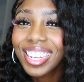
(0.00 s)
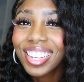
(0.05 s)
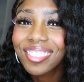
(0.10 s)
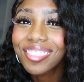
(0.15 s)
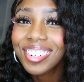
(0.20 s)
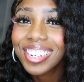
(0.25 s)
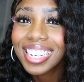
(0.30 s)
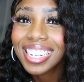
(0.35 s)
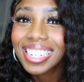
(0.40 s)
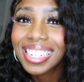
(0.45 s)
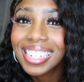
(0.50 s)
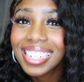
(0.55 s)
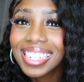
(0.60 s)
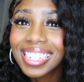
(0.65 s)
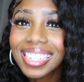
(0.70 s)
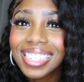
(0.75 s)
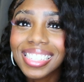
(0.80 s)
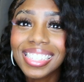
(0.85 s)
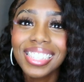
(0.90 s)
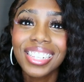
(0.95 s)

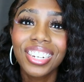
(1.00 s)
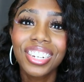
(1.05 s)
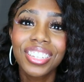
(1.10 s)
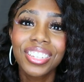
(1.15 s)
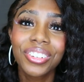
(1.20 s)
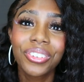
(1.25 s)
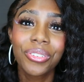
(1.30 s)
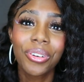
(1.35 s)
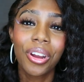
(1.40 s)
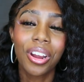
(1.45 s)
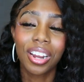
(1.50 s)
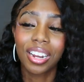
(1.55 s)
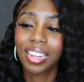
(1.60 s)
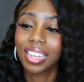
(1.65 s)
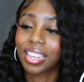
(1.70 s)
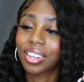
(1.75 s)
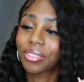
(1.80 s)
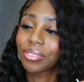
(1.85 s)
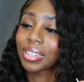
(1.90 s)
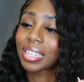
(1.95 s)
Earrings. They're little
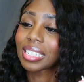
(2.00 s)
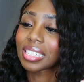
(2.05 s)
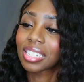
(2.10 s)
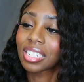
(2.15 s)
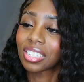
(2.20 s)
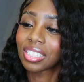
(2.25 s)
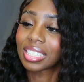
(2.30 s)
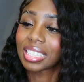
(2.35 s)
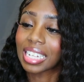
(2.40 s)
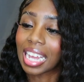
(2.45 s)
heart earrings. They're